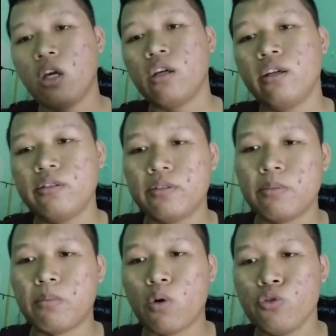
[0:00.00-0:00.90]
it's the
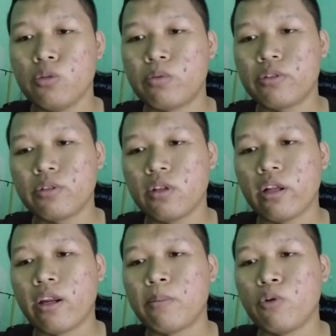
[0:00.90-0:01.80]
most personal
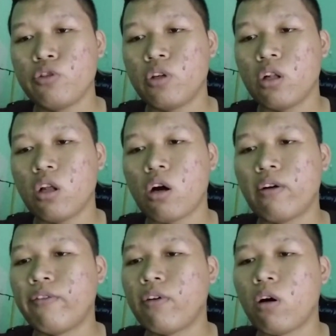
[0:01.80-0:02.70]
and emotional
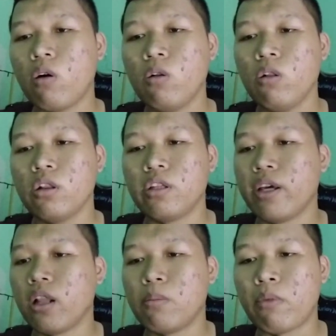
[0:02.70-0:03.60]
of all the
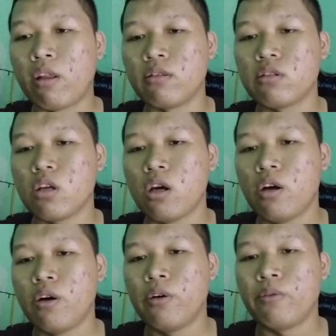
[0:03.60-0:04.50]
elements.
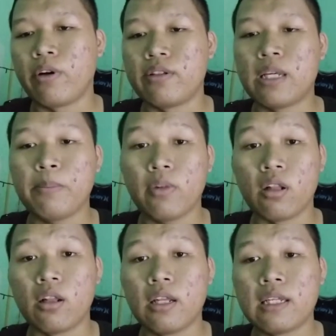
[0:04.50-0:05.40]
For
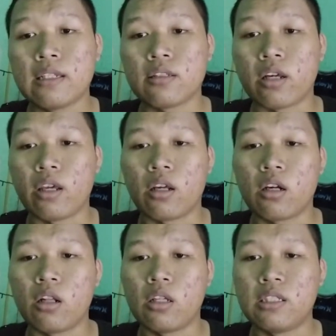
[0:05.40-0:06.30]
example,
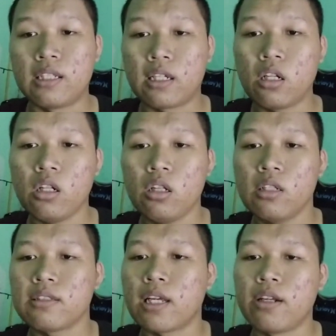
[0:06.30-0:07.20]
psychological
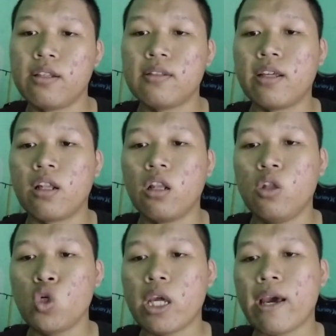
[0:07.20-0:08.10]
studies that
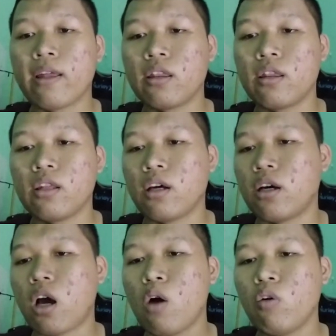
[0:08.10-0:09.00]
look at
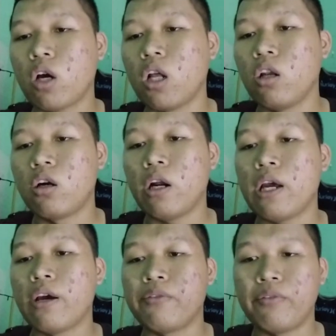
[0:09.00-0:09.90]
how color
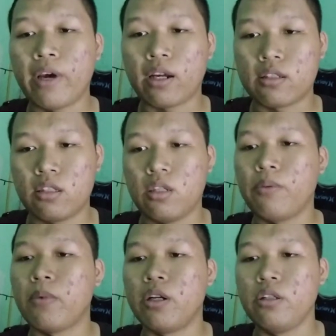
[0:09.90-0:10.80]
affects
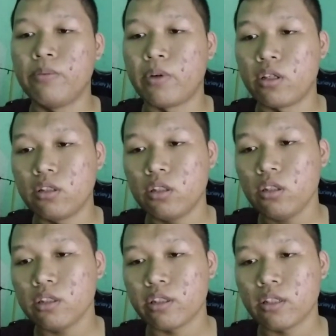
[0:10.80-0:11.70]
body temperature,